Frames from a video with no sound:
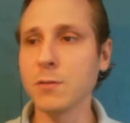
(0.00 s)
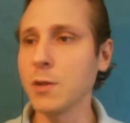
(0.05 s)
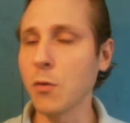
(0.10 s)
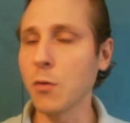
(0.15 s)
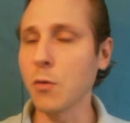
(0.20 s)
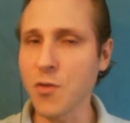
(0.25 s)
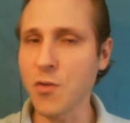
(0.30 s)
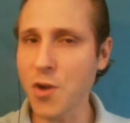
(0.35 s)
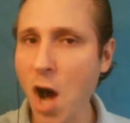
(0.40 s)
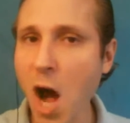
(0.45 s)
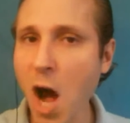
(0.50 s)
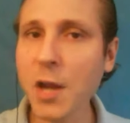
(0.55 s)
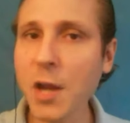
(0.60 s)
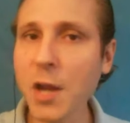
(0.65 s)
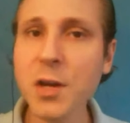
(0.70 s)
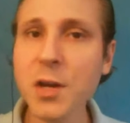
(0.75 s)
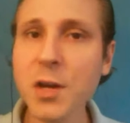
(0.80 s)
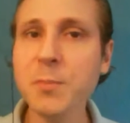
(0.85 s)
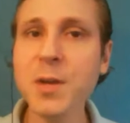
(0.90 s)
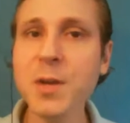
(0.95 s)

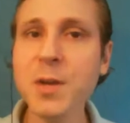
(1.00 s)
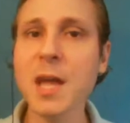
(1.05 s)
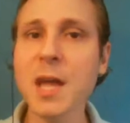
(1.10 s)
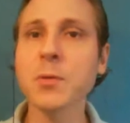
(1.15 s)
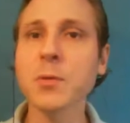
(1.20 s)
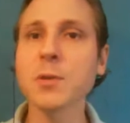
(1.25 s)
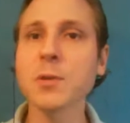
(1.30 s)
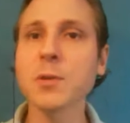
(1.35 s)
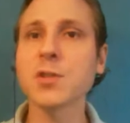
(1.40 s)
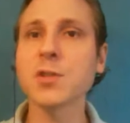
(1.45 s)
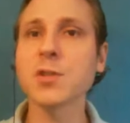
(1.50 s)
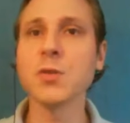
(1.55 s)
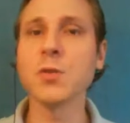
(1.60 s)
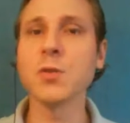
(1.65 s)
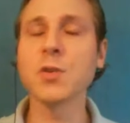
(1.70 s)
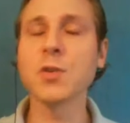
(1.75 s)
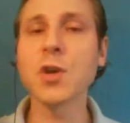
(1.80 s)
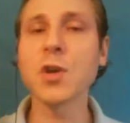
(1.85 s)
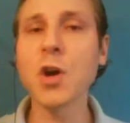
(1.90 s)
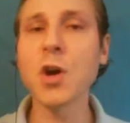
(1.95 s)
not going to be able
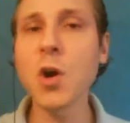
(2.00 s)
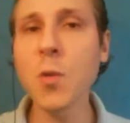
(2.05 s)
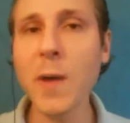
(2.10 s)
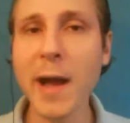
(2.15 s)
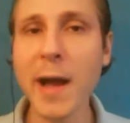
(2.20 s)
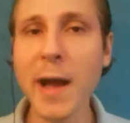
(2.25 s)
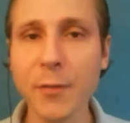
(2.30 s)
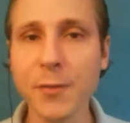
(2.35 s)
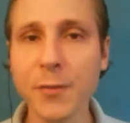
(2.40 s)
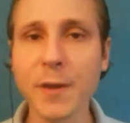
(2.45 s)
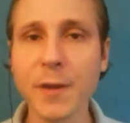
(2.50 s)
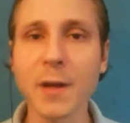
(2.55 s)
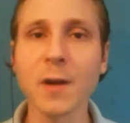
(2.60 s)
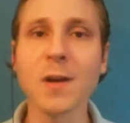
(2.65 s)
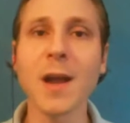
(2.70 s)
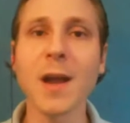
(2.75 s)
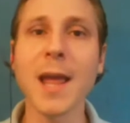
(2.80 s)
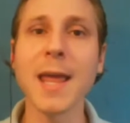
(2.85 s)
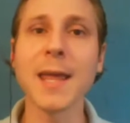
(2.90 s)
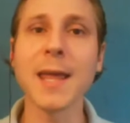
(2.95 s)
to go out
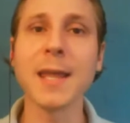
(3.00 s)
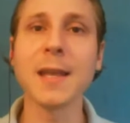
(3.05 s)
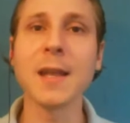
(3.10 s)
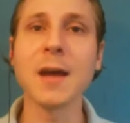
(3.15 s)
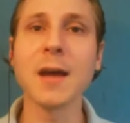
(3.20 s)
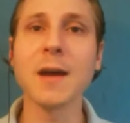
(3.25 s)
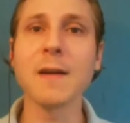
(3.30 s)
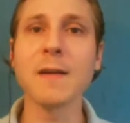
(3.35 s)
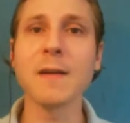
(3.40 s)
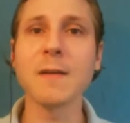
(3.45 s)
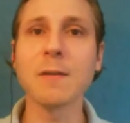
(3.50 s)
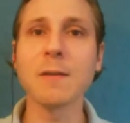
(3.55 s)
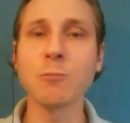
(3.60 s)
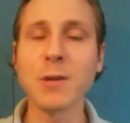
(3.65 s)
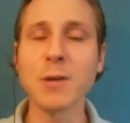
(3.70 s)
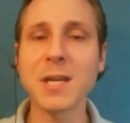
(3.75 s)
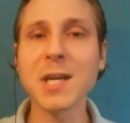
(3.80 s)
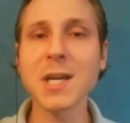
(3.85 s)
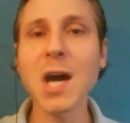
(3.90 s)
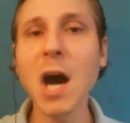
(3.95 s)
there and
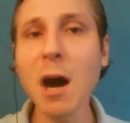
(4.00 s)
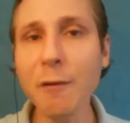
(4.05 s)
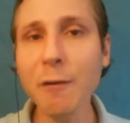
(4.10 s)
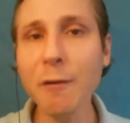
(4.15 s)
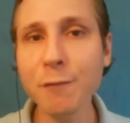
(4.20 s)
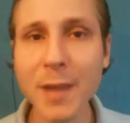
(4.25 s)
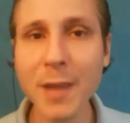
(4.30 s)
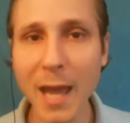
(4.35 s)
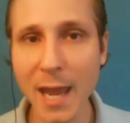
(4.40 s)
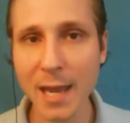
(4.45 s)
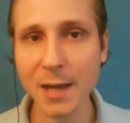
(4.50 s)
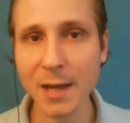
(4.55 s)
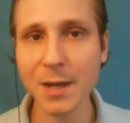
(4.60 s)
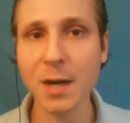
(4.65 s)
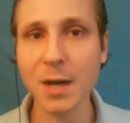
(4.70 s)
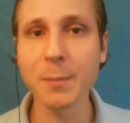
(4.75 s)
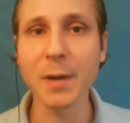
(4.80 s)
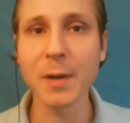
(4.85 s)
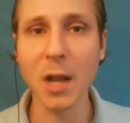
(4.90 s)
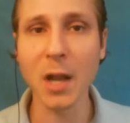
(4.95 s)
recover that
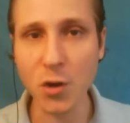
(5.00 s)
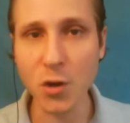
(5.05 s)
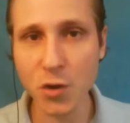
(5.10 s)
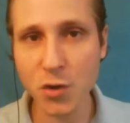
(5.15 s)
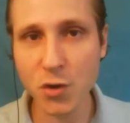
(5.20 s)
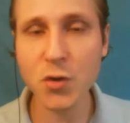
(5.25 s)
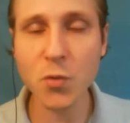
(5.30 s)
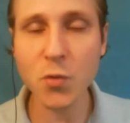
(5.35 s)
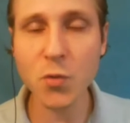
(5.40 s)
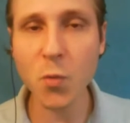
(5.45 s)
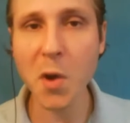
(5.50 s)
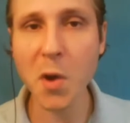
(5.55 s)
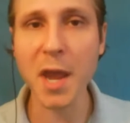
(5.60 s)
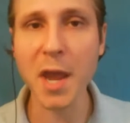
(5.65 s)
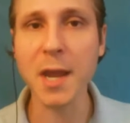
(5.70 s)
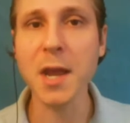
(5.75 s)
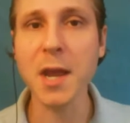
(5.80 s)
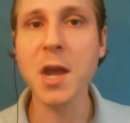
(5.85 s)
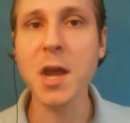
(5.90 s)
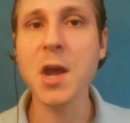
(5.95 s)
income in a new
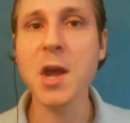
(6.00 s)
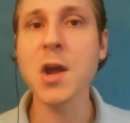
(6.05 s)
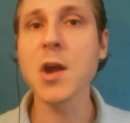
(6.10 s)
way,